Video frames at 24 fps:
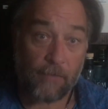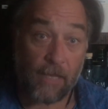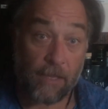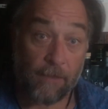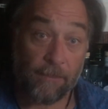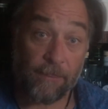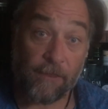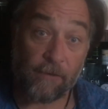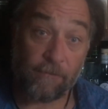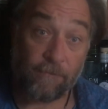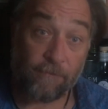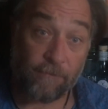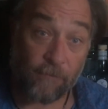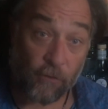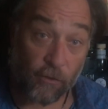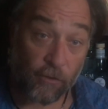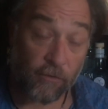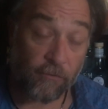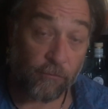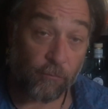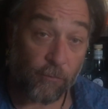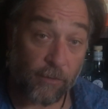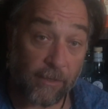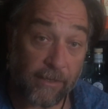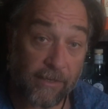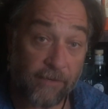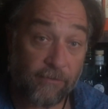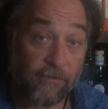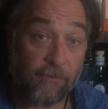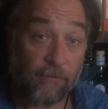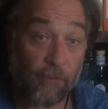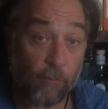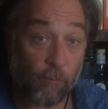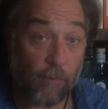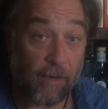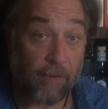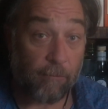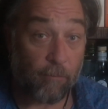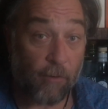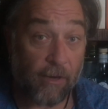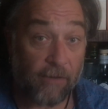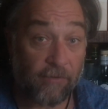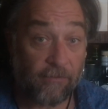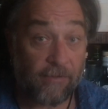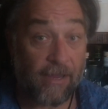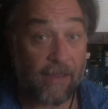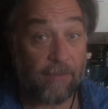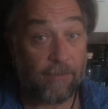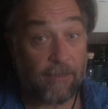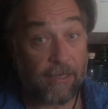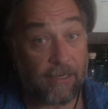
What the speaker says: The first release of the Redbreast had